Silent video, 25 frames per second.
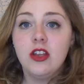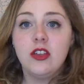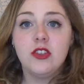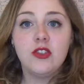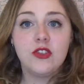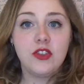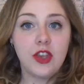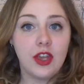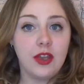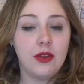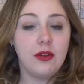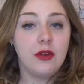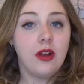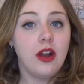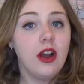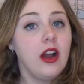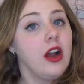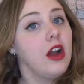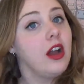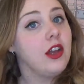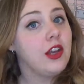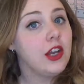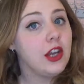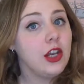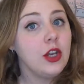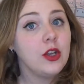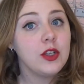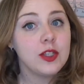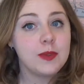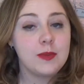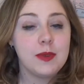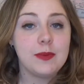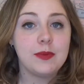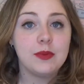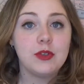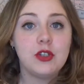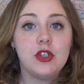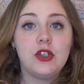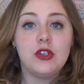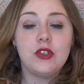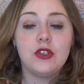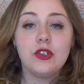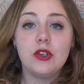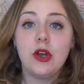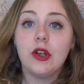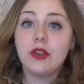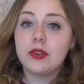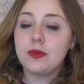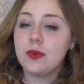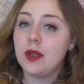So, I know lots of people choose
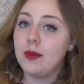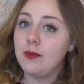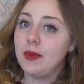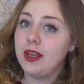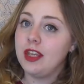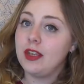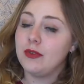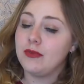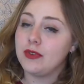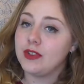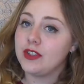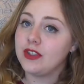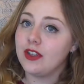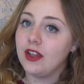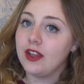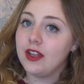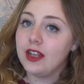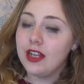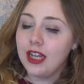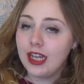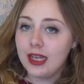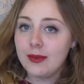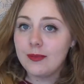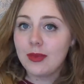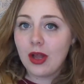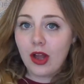not to wear makeup for cycling,